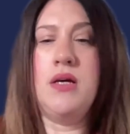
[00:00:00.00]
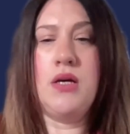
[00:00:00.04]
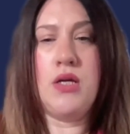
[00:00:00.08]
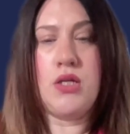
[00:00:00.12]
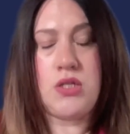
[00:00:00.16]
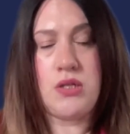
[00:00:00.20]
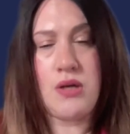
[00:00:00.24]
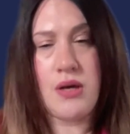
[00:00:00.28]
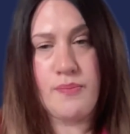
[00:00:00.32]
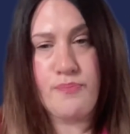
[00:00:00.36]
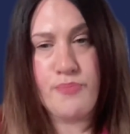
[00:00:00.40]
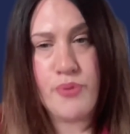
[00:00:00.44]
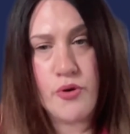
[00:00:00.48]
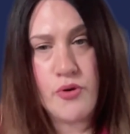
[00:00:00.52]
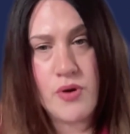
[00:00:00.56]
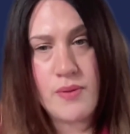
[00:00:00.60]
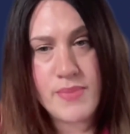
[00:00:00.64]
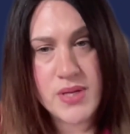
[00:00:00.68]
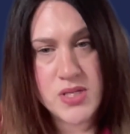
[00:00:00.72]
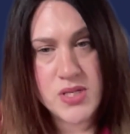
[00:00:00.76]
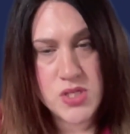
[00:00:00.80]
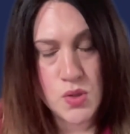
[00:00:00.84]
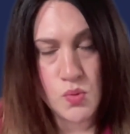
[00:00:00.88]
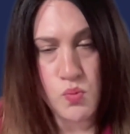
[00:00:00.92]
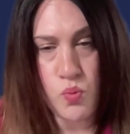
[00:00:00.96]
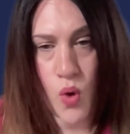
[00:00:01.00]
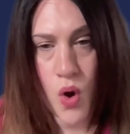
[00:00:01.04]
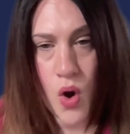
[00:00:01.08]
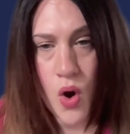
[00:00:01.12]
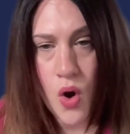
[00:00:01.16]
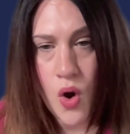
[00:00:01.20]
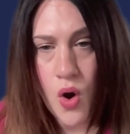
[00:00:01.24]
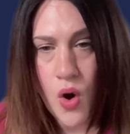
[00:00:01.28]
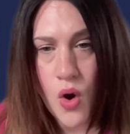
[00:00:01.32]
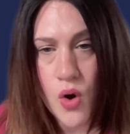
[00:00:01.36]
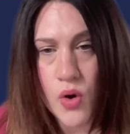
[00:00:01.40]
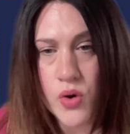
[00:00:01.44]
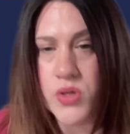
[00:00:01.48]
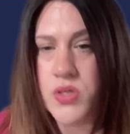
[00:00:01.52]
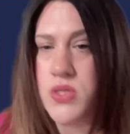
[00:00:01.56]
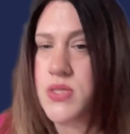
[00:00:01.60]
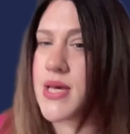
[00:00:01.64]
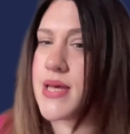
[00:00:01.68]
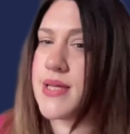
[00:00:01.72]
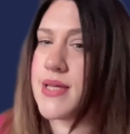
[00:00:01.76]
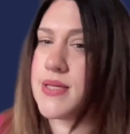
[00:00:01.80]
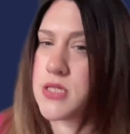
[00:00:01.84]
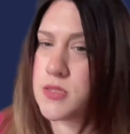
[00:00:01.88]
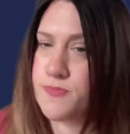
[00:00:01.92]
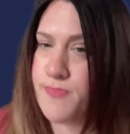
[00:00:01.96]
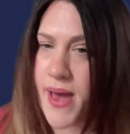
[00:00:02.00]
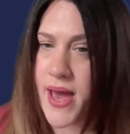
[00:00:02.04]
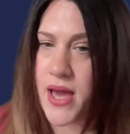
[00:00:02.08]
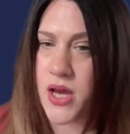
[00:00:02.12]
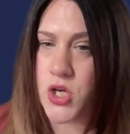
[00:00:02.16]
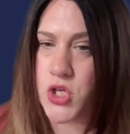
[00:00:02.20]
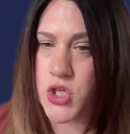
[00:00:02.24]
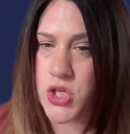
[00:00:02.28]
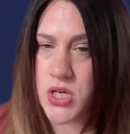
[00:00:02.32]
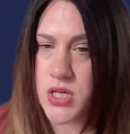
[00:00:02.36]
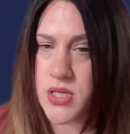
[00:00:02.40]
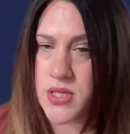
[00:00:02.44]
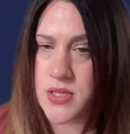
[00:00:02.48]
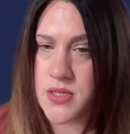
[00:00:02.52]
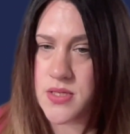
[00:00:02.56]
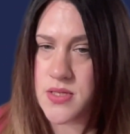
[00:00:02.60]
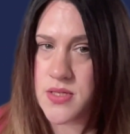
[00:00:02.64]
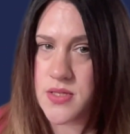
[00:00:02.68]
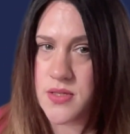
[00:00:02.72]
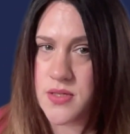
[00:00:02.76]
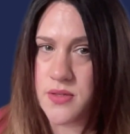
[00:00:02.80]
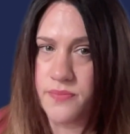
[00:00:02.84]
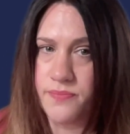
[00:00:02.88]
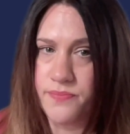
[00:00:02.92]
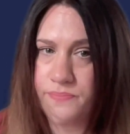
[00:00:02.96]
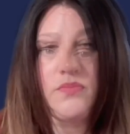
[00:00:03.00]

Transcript: Doing perimeter walks, inspections.